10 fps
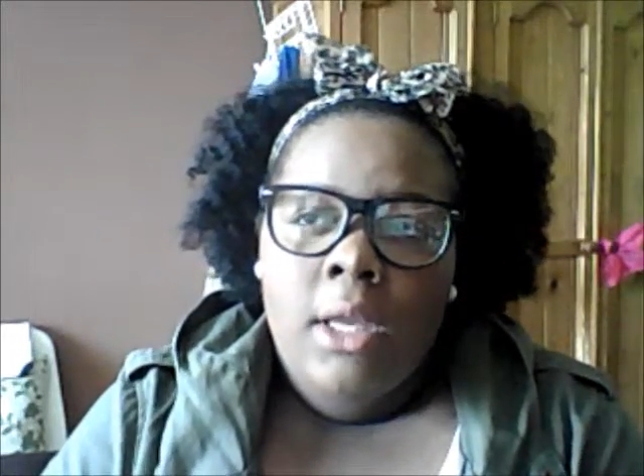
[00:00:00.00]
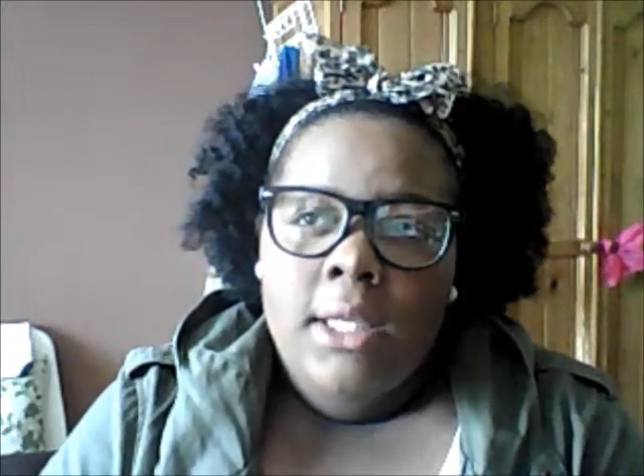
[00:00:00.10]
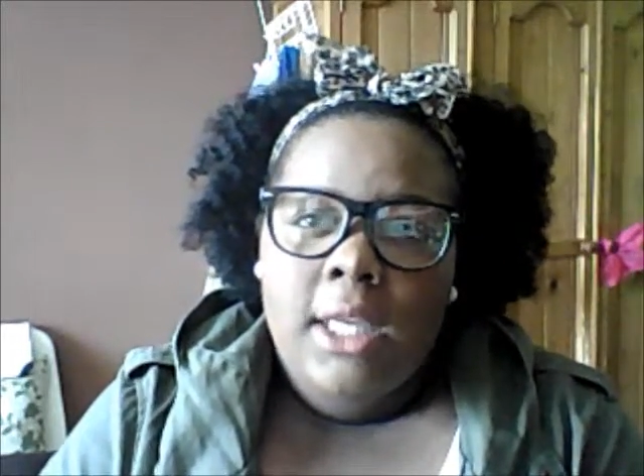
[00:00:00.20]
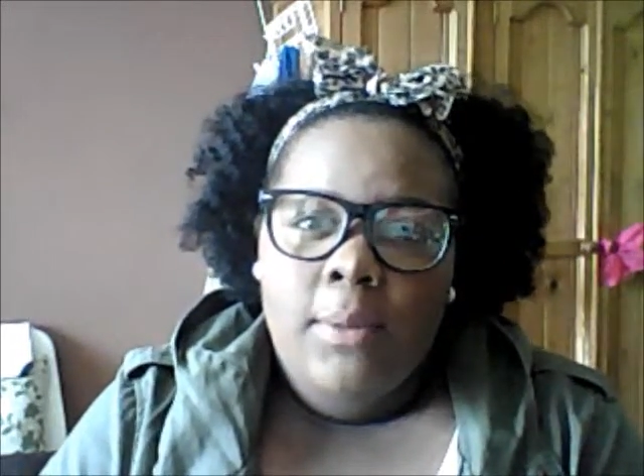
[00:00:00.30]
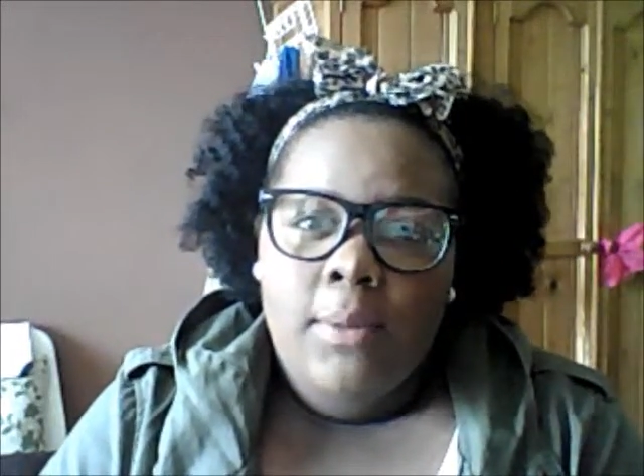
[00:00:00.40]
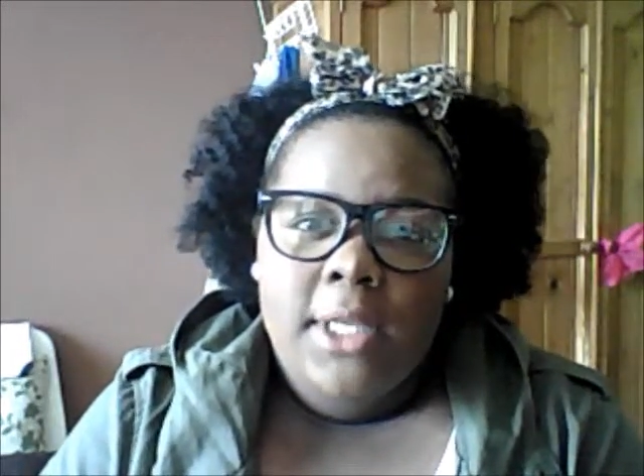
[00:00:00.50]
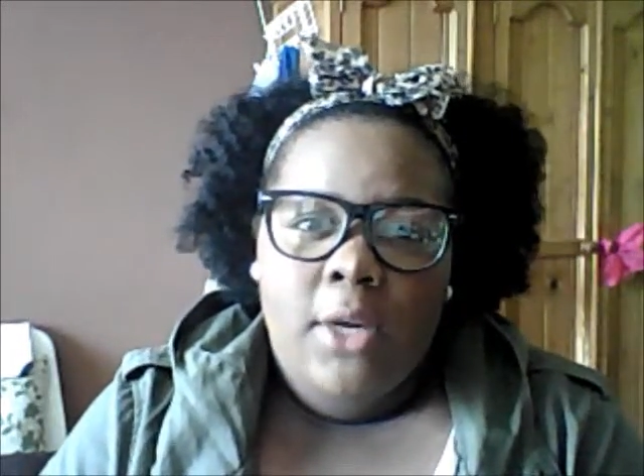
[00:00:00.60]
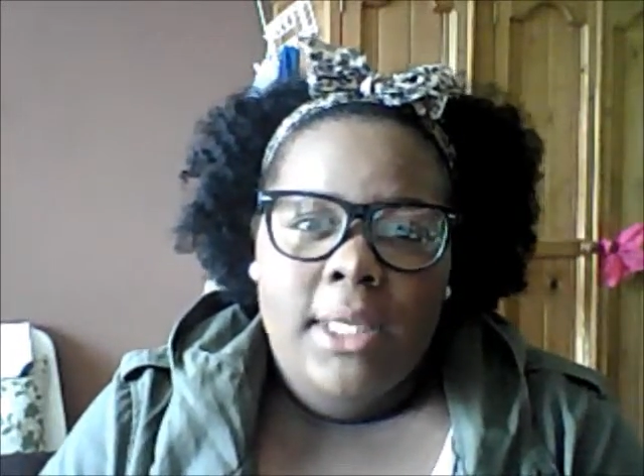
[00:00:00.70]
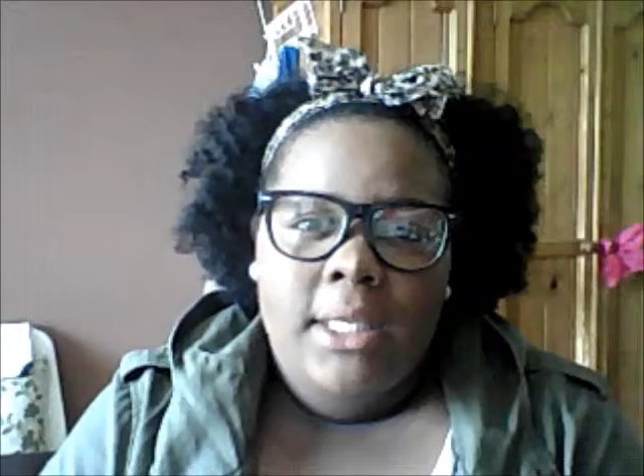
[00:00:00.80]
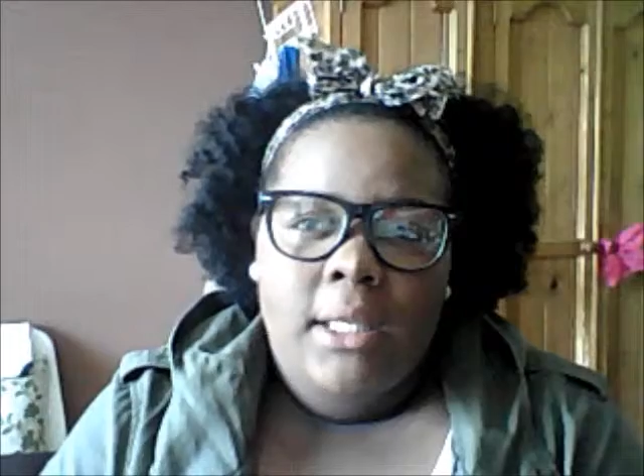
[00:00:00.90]
to help settle
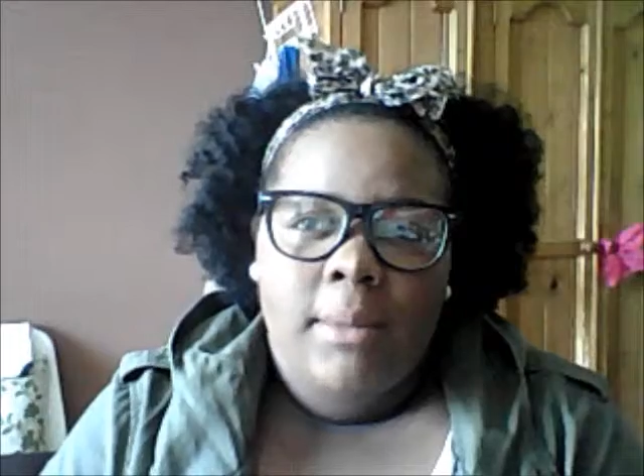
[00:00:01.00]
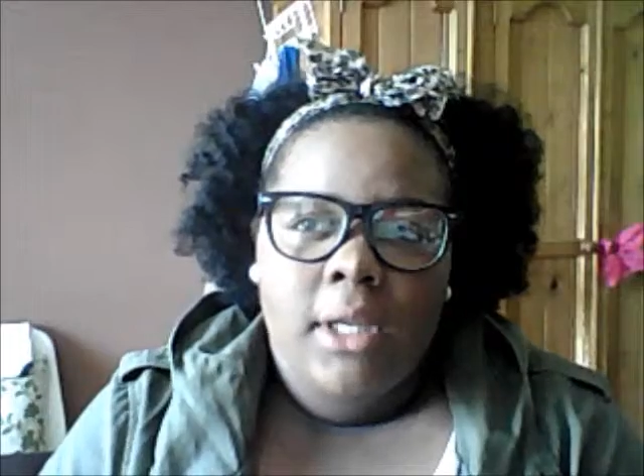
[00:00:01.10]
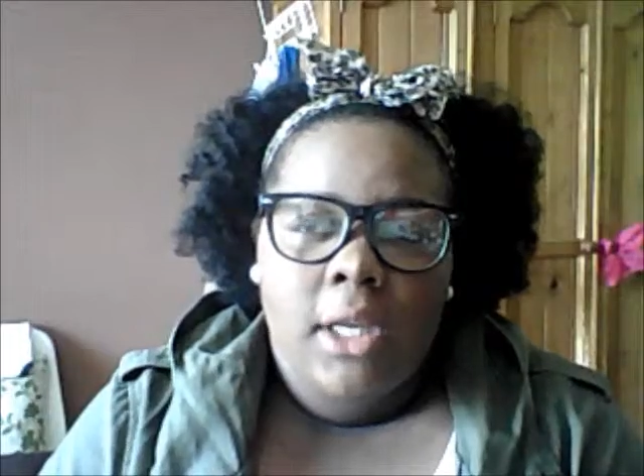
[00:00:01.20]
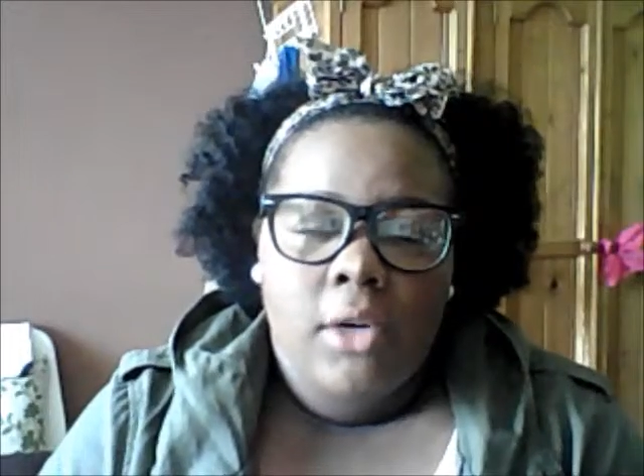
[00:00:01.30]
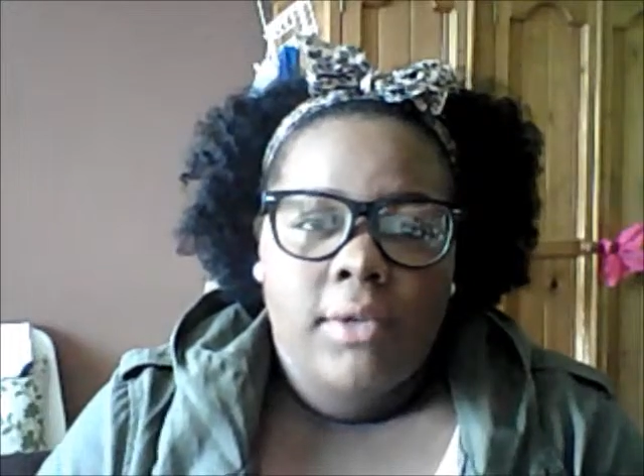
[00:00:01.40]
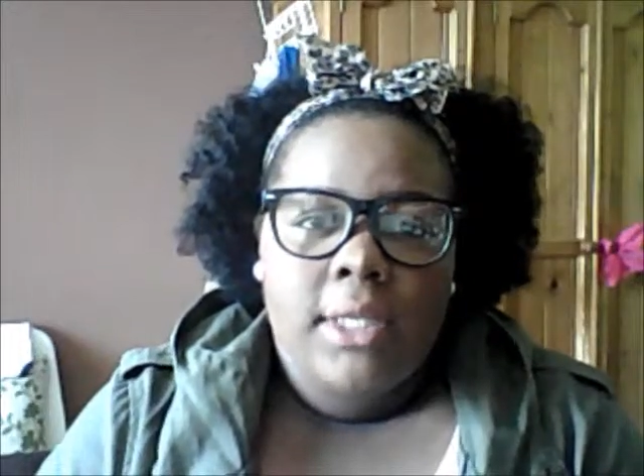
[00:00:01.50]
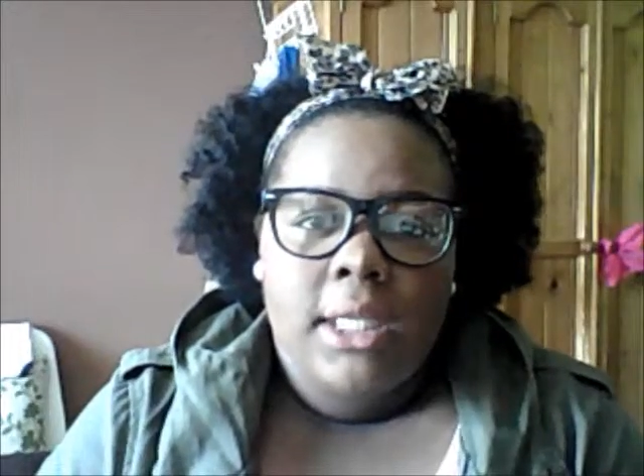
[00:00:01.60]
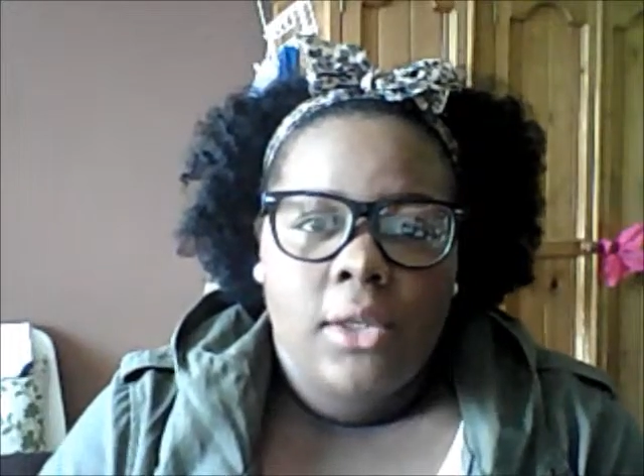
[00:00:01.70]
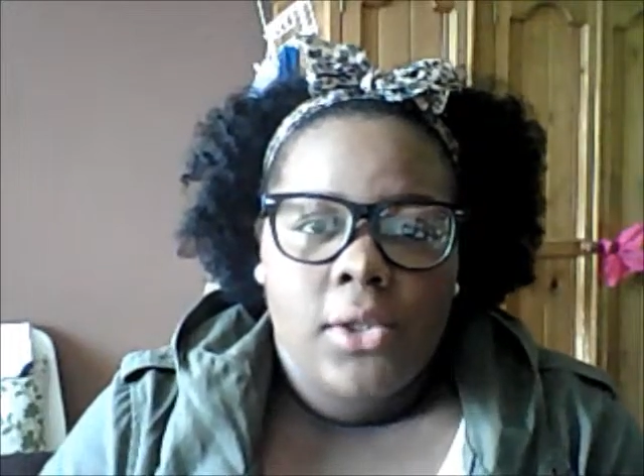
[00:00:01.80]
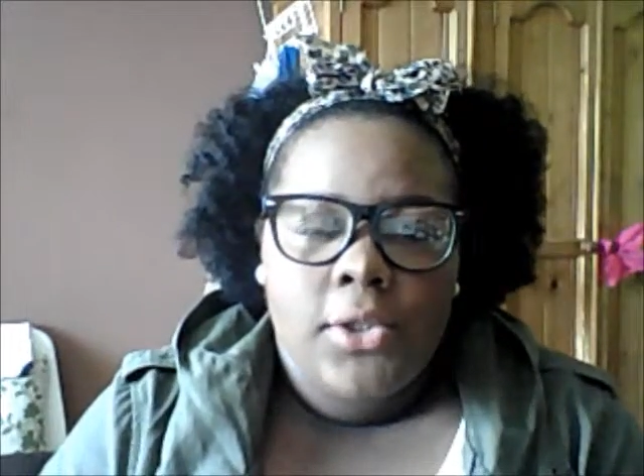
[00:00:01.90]
my stomach, and
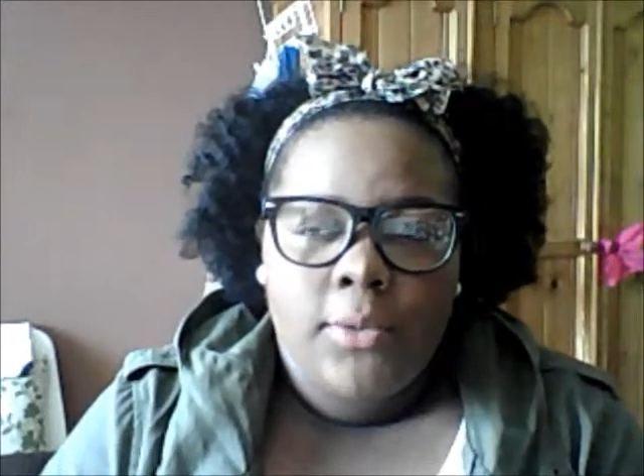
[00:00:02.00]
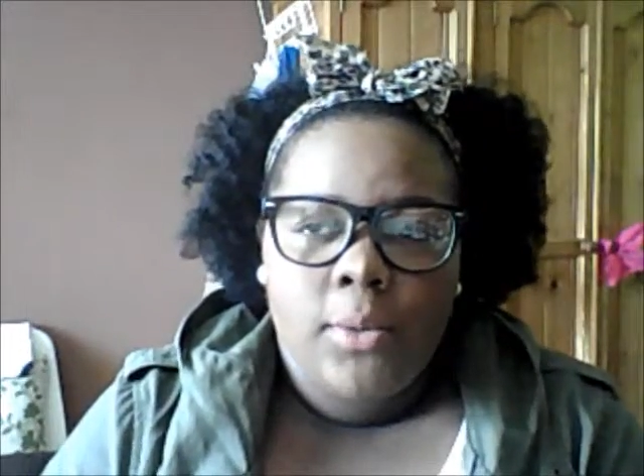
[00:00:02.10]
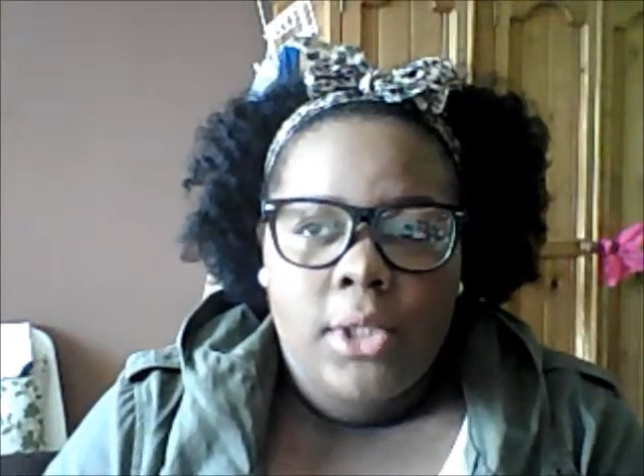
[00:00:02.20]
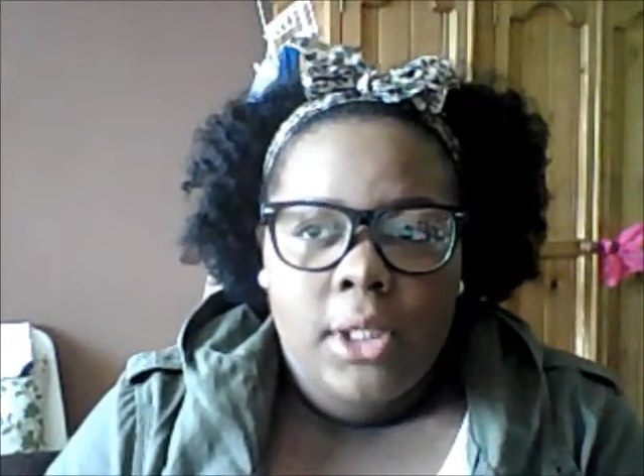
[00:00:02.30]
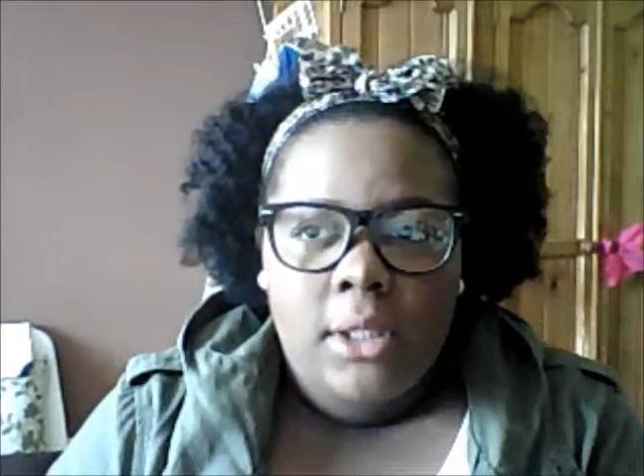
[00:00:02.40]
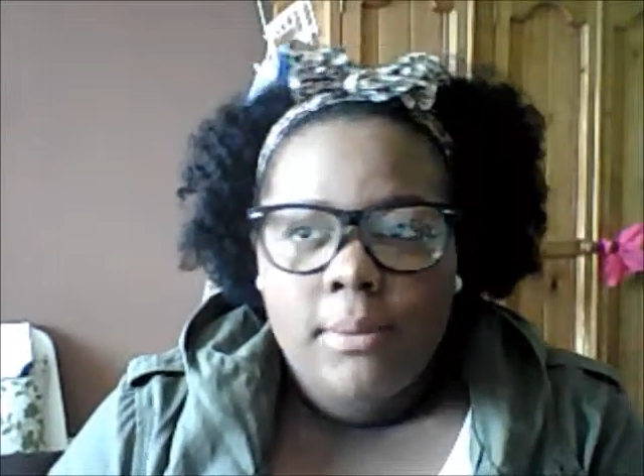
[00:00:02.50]
obviously lots of water.